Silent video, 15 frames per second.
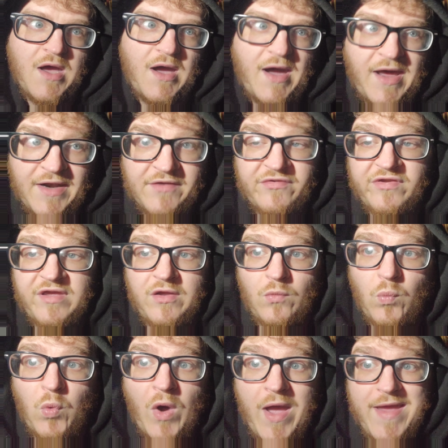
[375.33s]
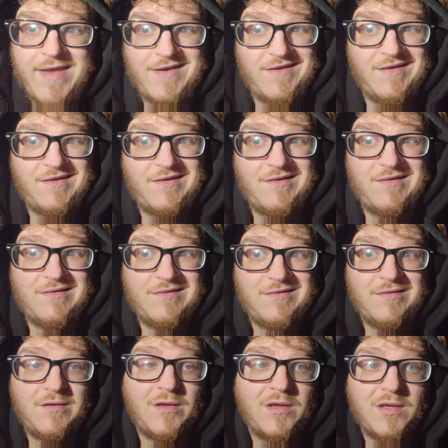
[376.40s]
Honestly, in white,
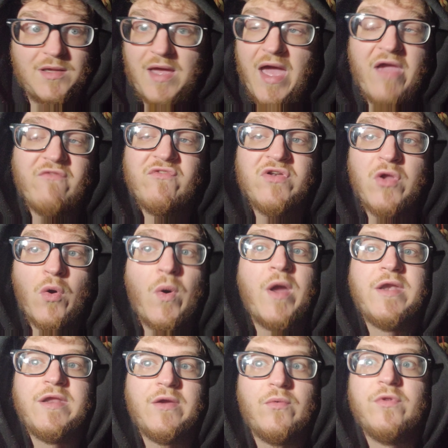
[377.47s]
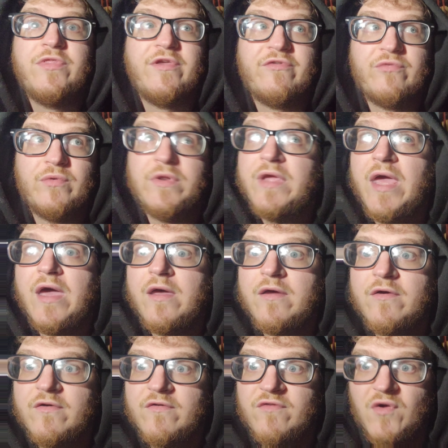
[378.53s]
I have no idea what this would get
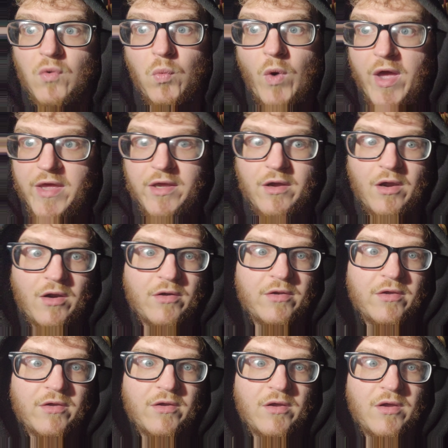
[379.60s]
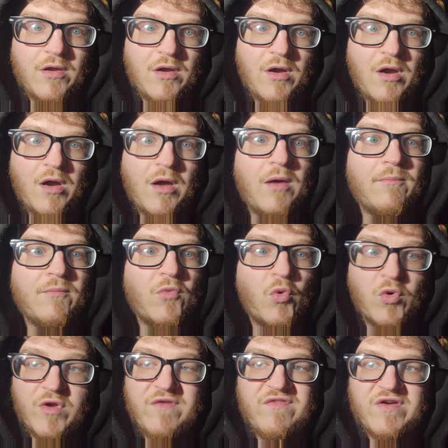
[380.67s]
for a white card, um,
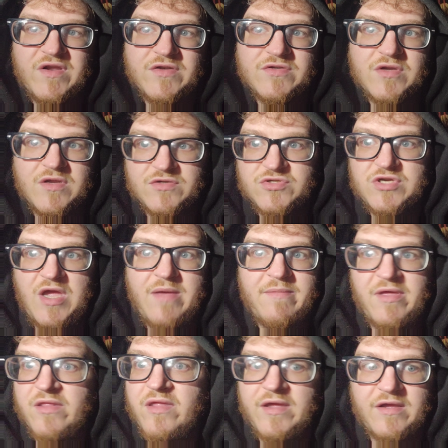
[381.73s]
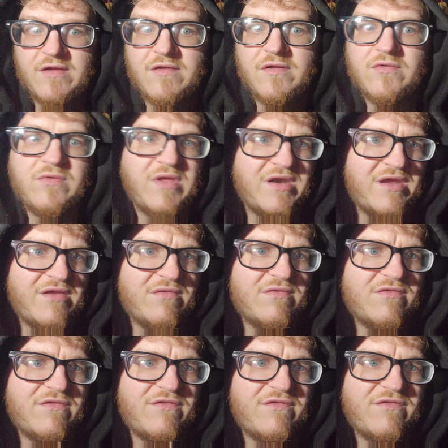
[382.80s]
or even an enchantment. Like a, it'd get a,
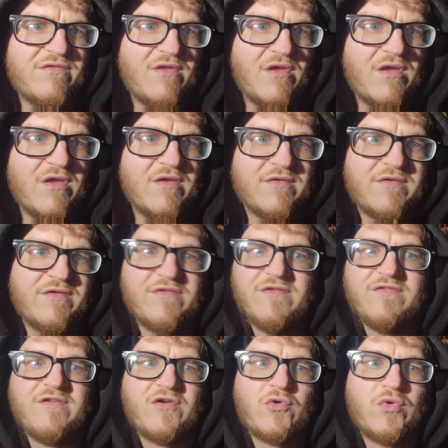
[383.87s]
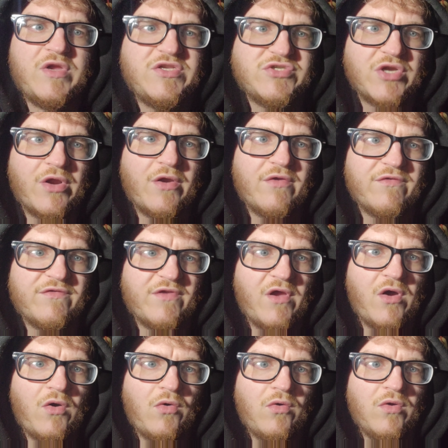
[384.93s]
because it's a creature,
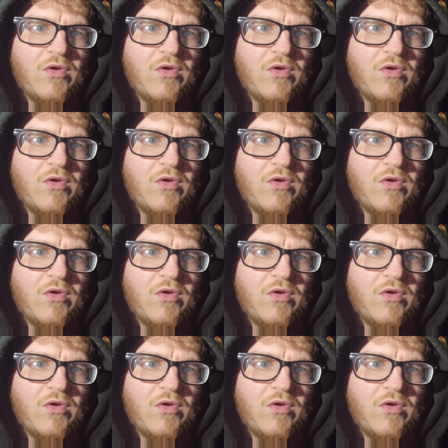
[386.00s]
so